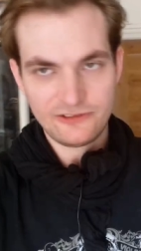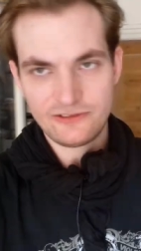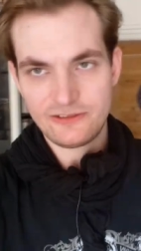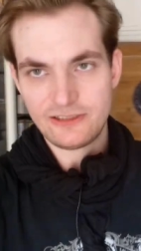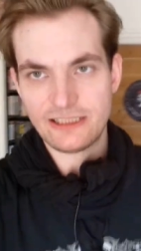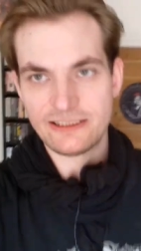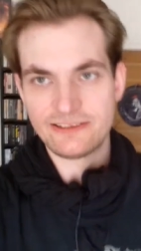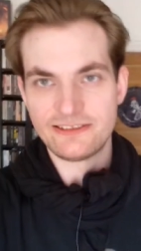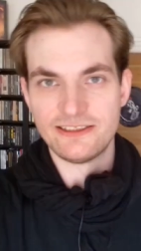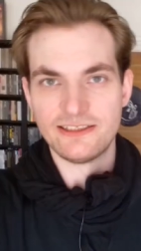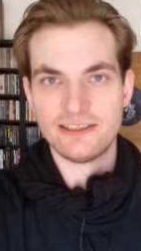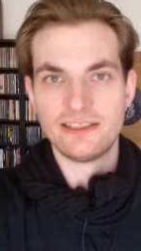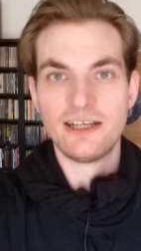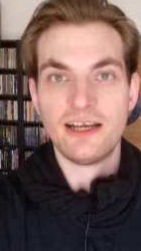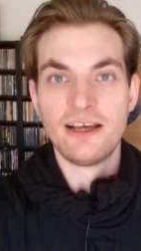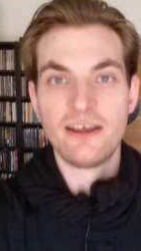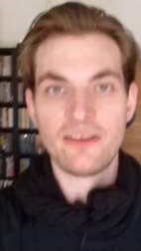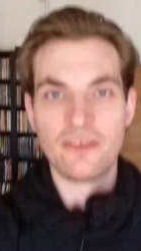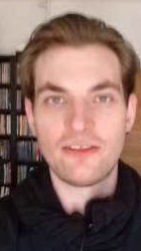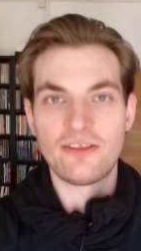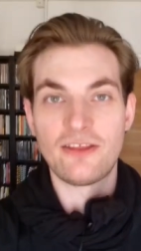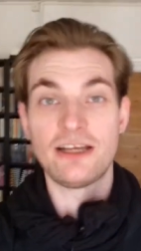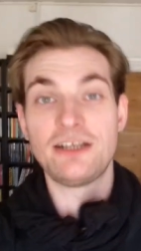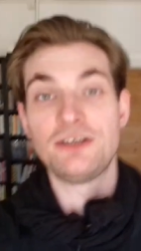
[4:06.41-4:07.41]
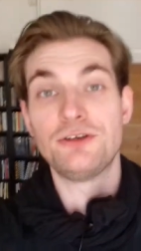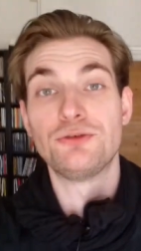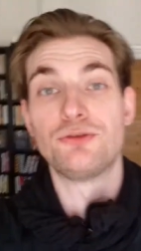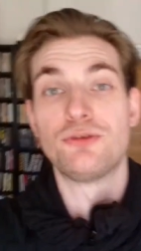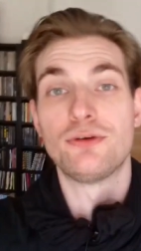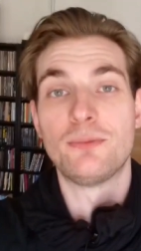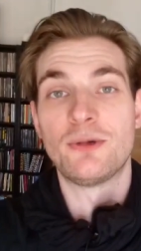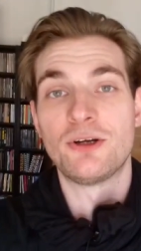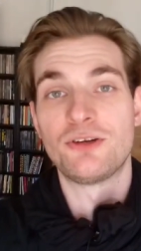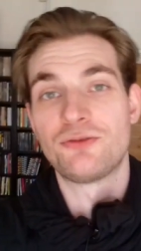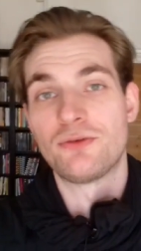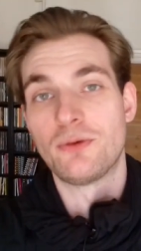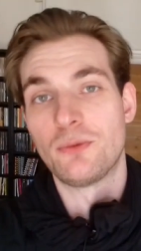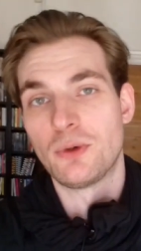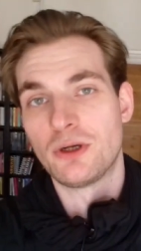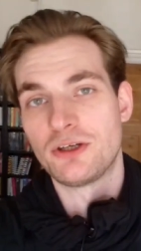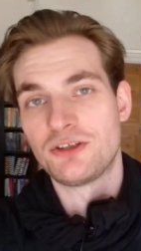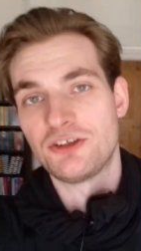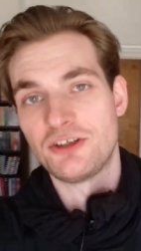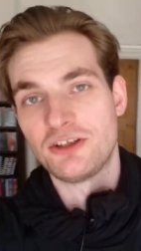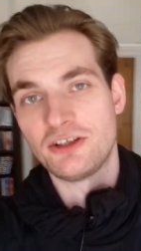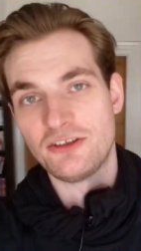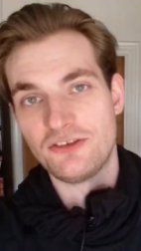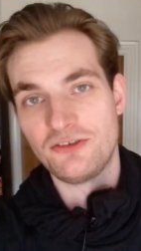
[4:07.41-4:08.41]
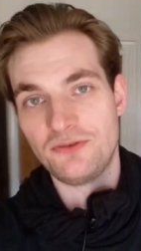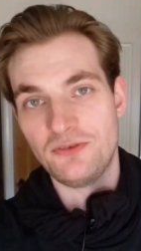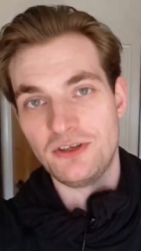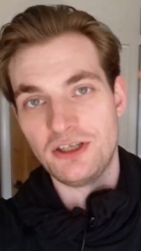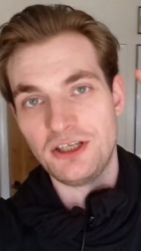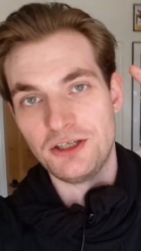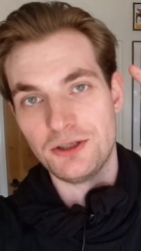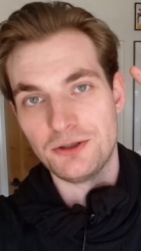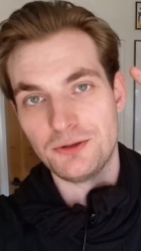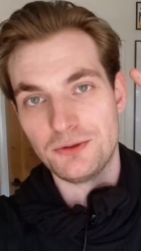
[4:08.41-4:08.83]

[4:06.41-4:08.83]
Yes, that's it. Thank you so much for watching this